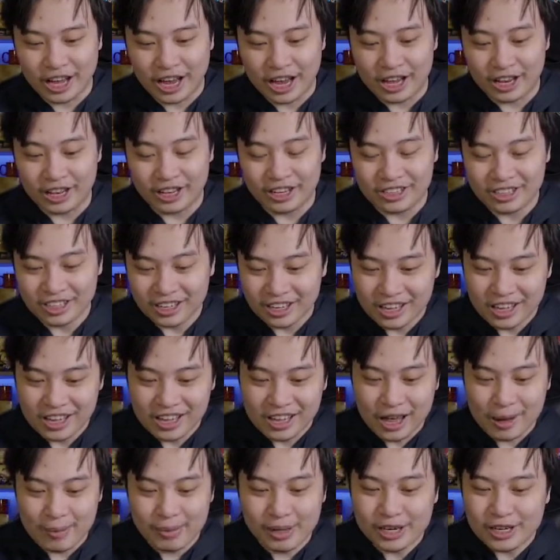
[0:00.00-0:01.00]
And
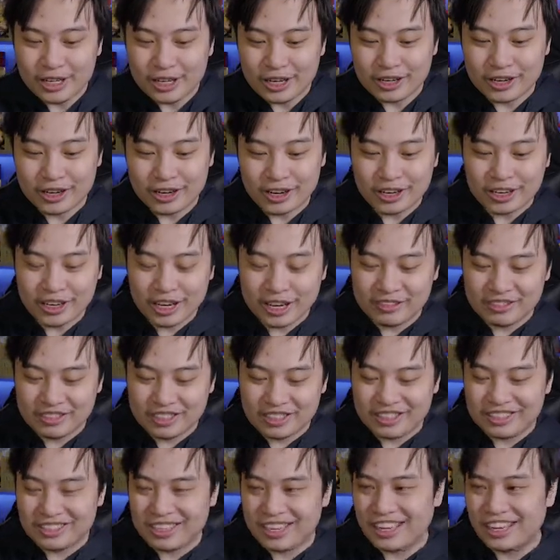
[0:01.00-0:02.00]
I played a lot of card games
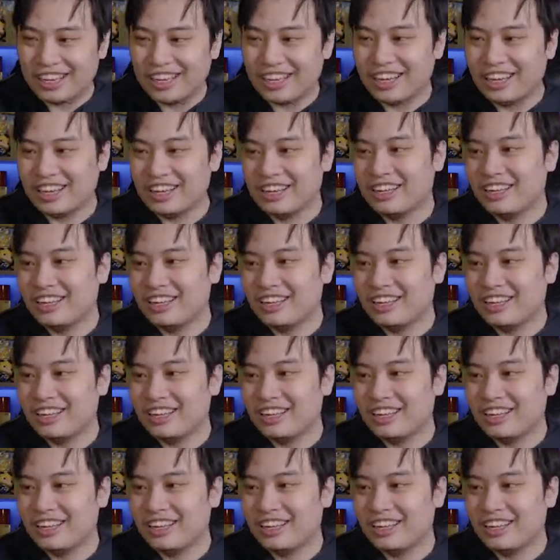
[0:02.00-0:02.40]
in the day.